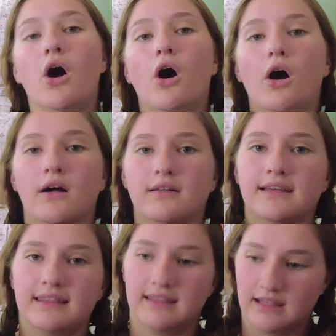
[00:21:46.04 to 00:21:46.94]
on
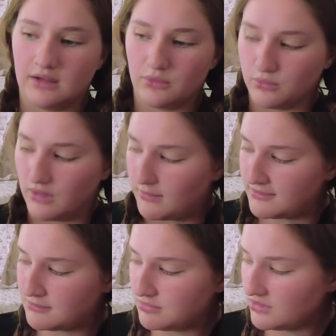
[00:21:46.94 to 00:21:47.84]
the
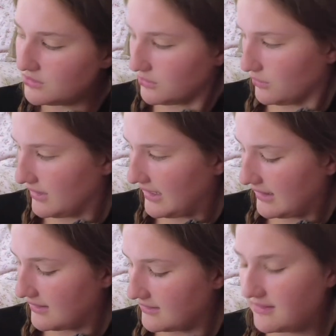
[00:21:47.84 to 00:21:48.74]
Robin Blue,
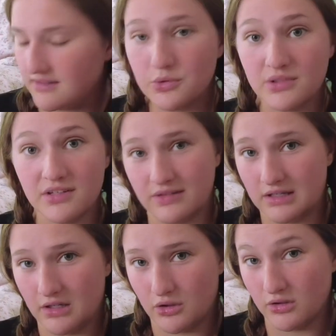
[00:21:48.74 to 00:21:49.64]
and this was a
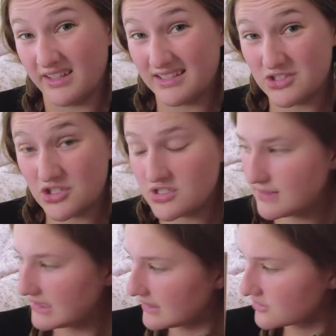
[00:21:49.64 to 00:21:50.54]
very early addition to
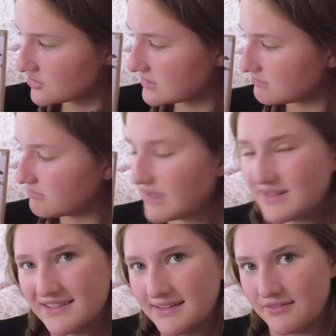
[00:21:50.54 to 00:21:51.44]
my collection,
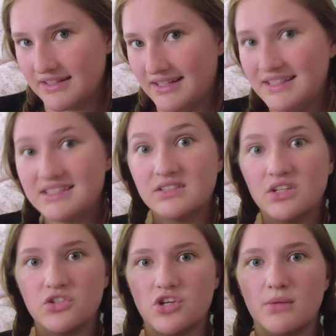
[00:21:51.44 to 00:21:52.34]
and I love it. It's
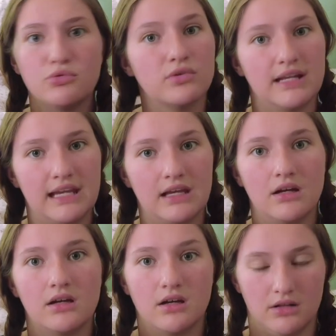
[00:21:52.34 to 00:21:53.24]
such a pretty
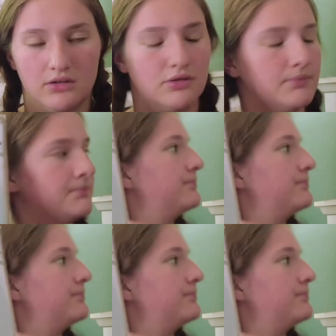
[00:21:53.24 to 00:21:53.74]
color.